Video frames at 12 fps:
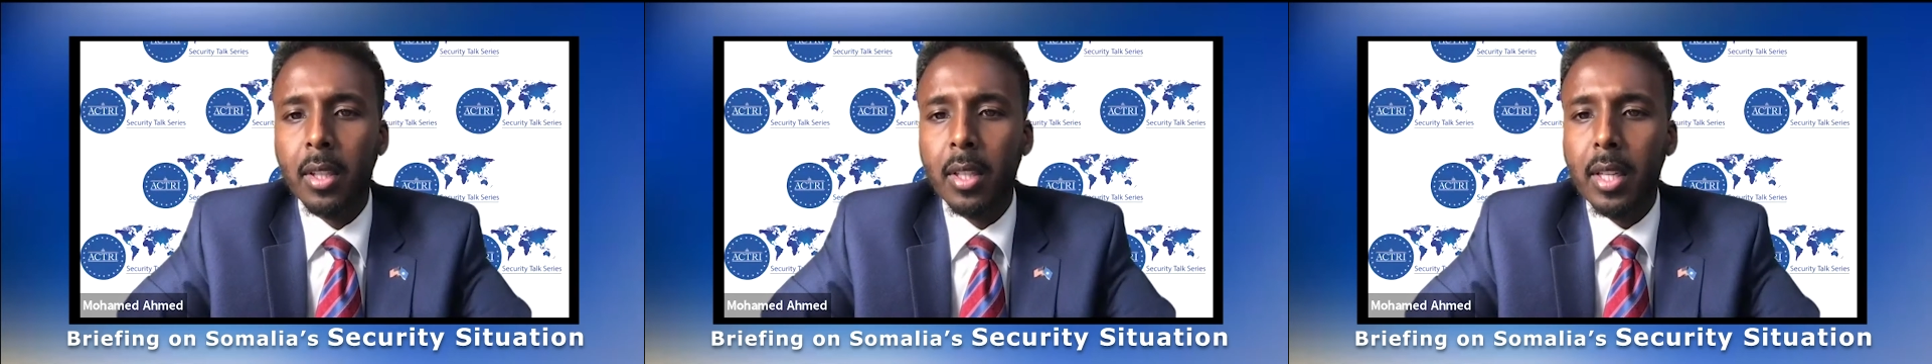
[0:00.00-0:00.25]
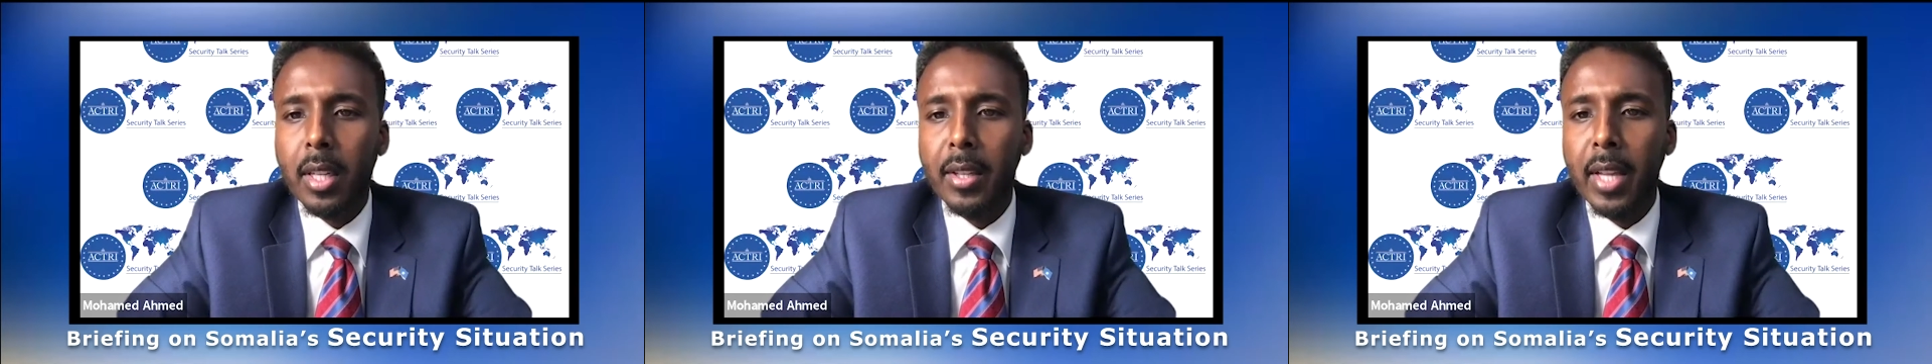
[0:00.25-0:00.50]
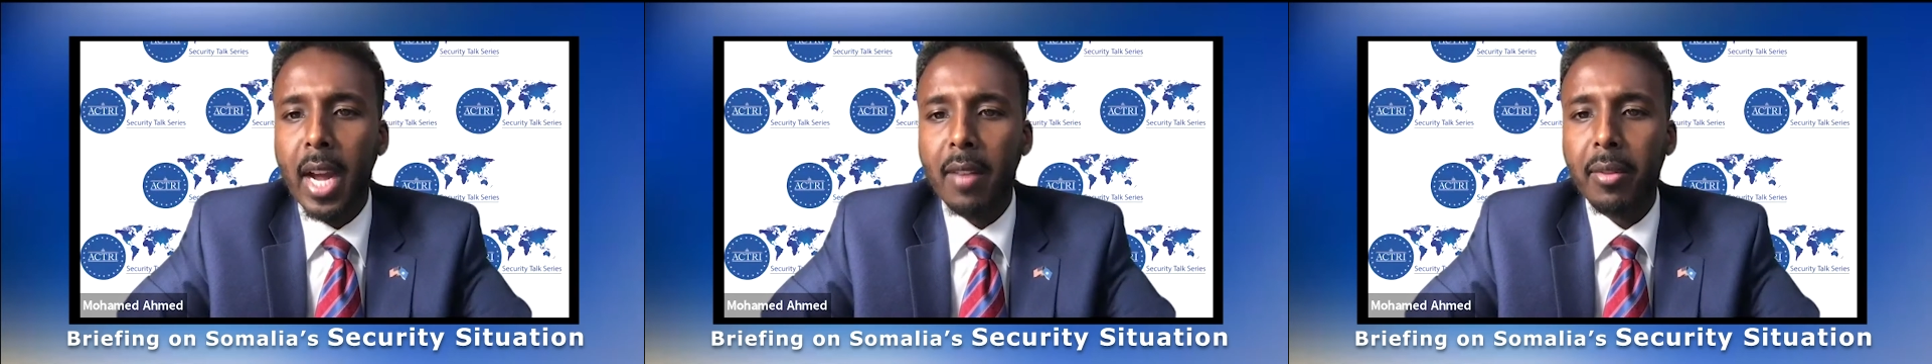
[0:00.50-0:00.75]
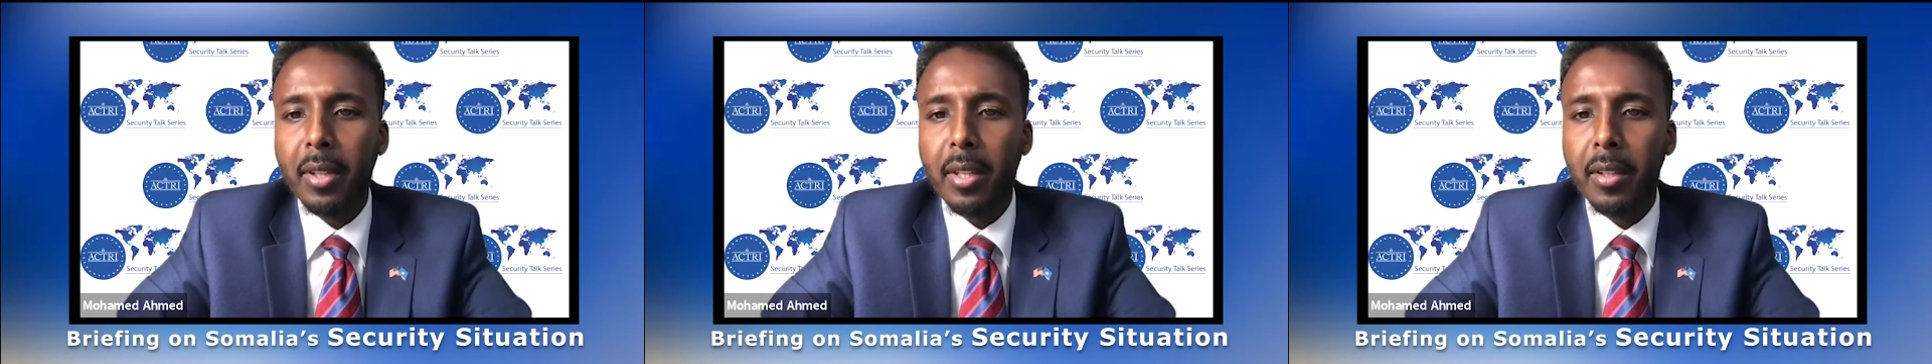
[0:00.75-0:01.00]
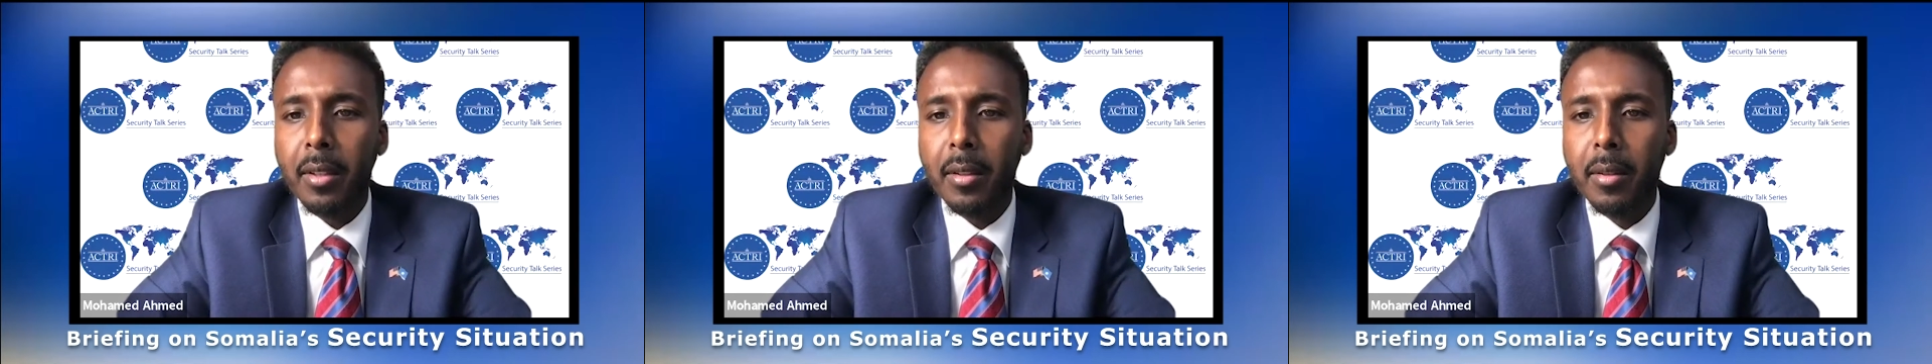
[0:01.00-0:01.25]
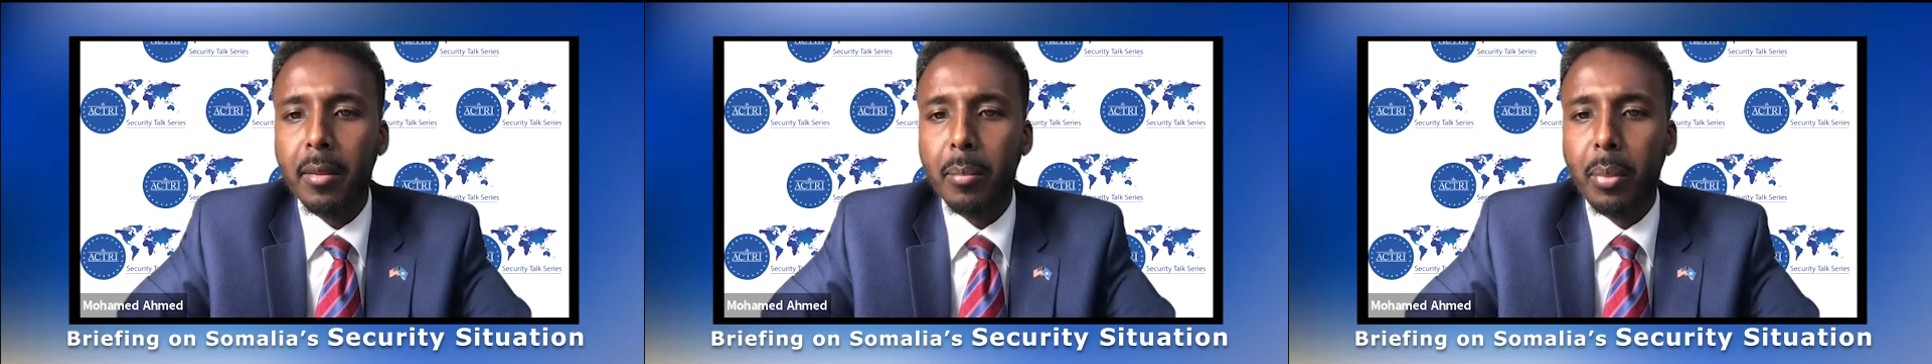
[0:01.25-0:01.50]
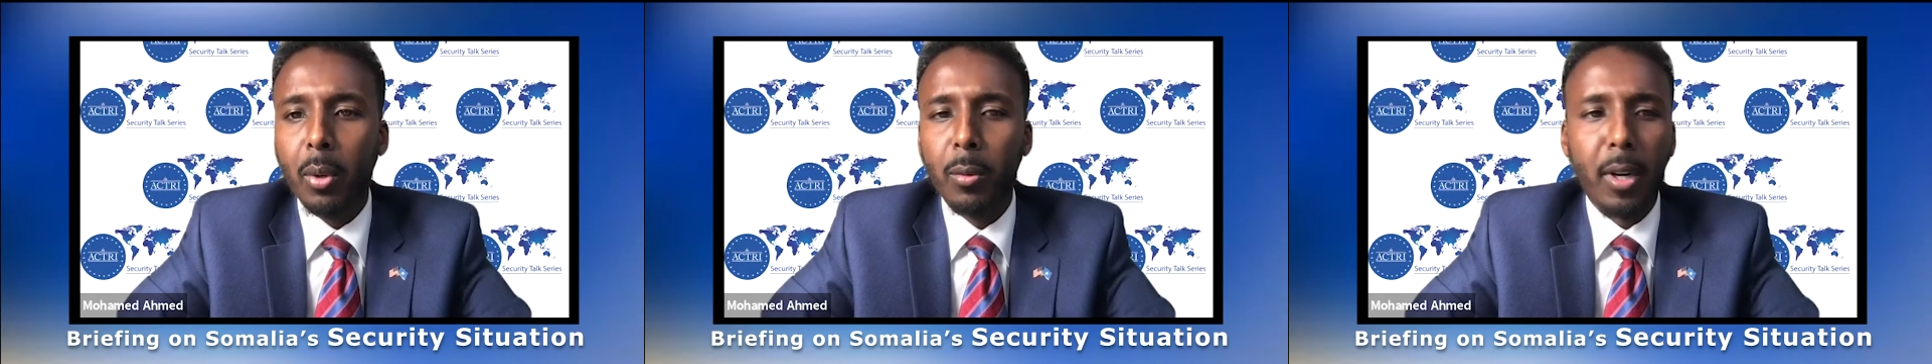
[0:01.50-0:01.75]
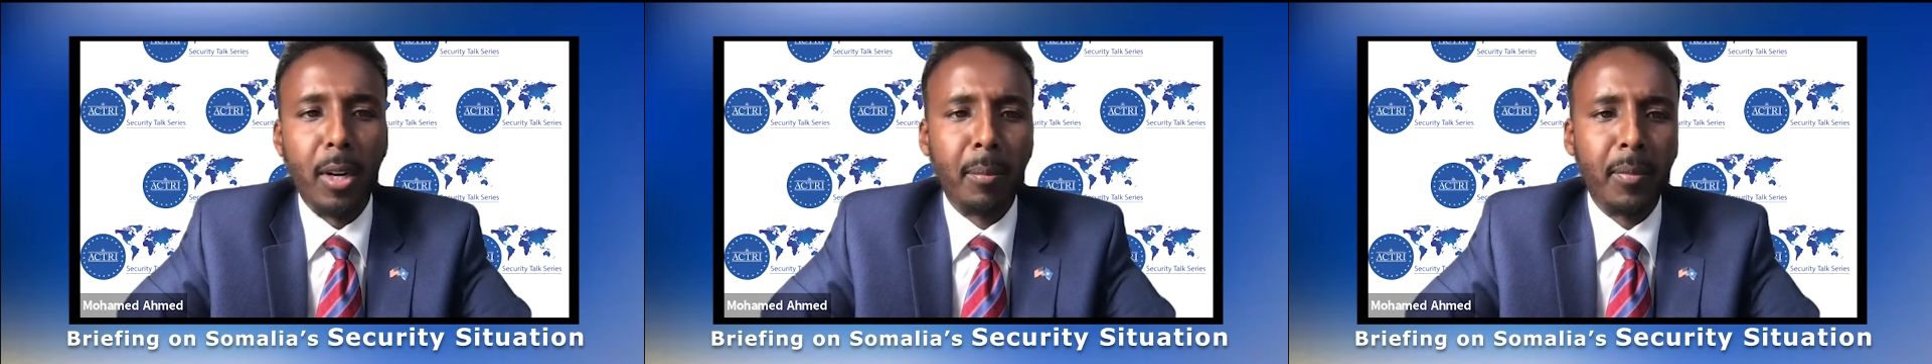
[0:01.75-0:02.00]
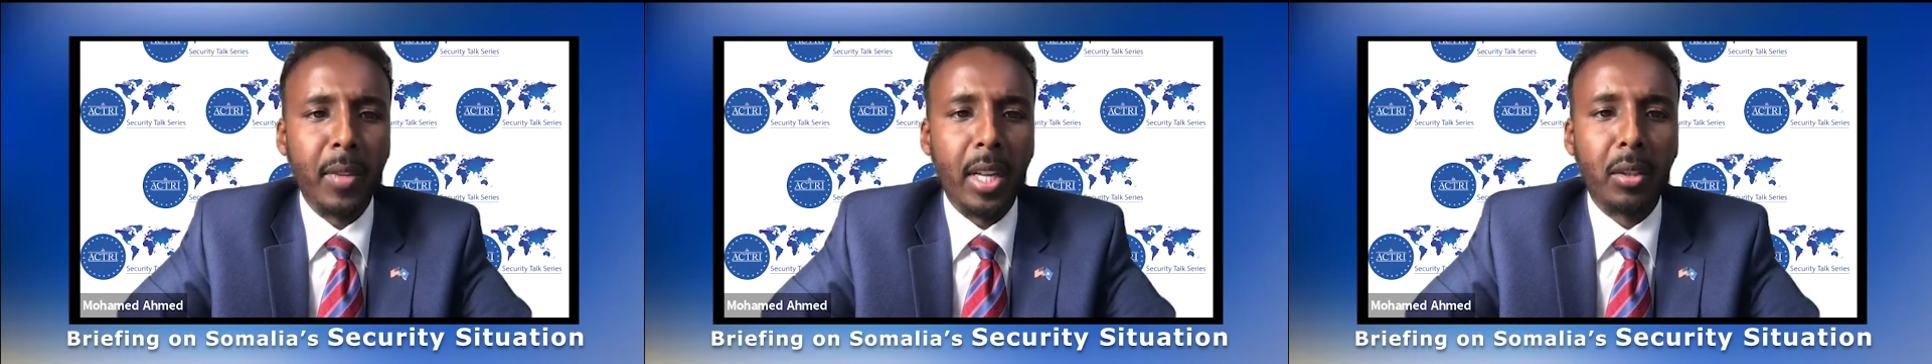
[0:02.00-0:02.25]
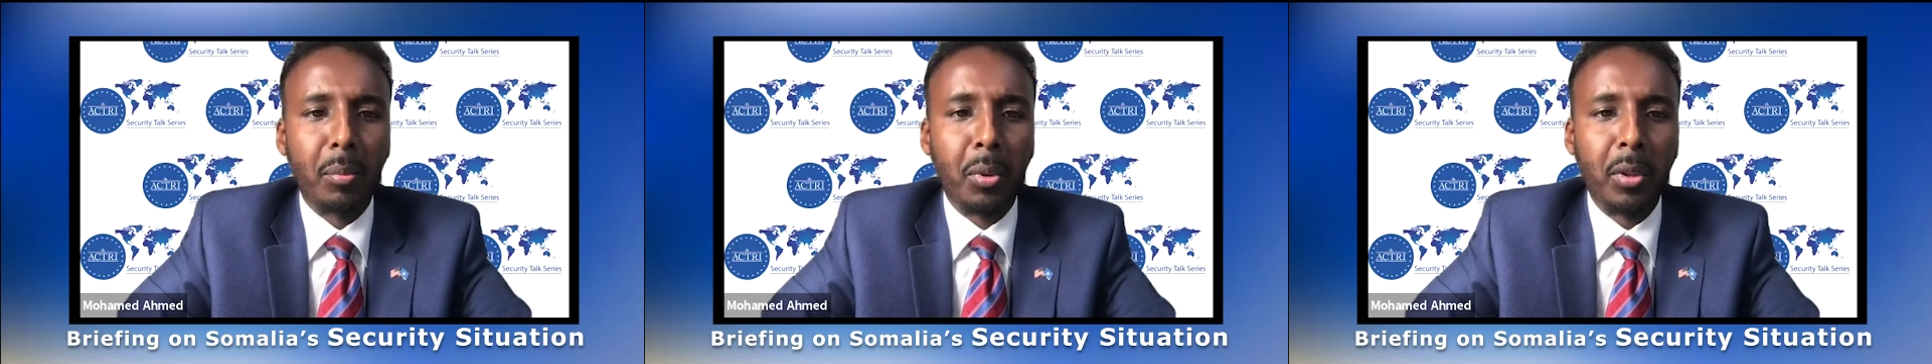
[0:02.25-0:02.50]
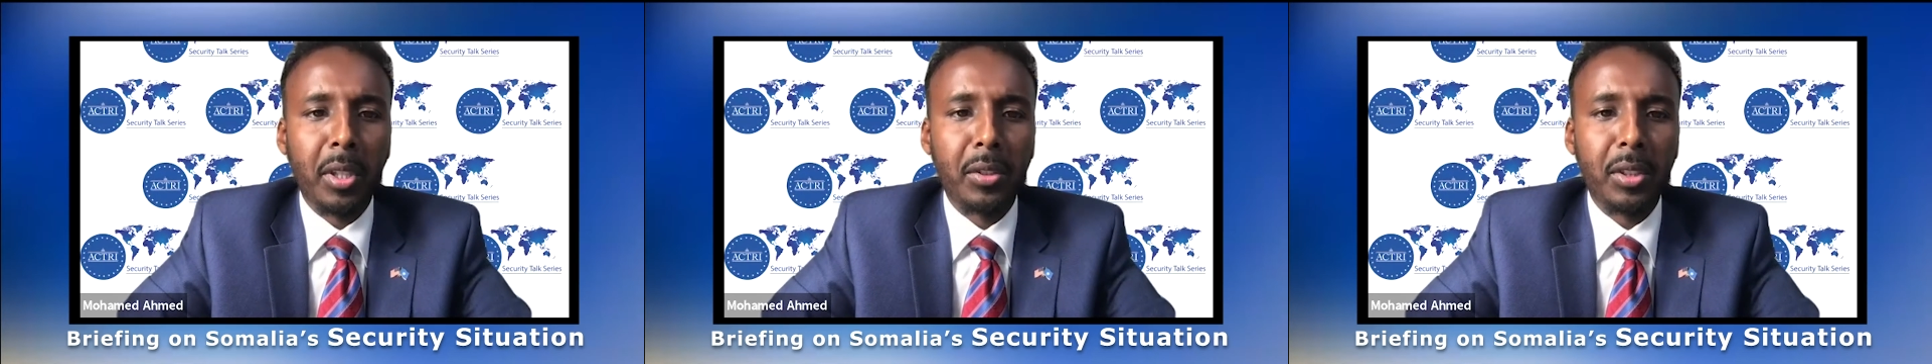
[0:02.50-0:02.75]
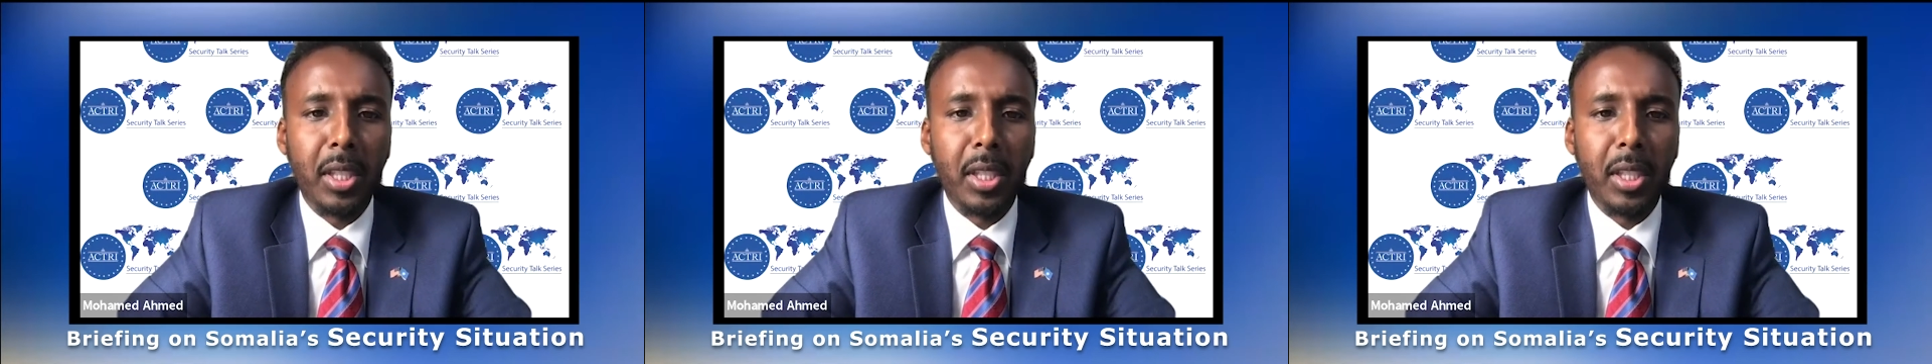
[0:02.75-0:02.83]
in the Africa program at the Brookings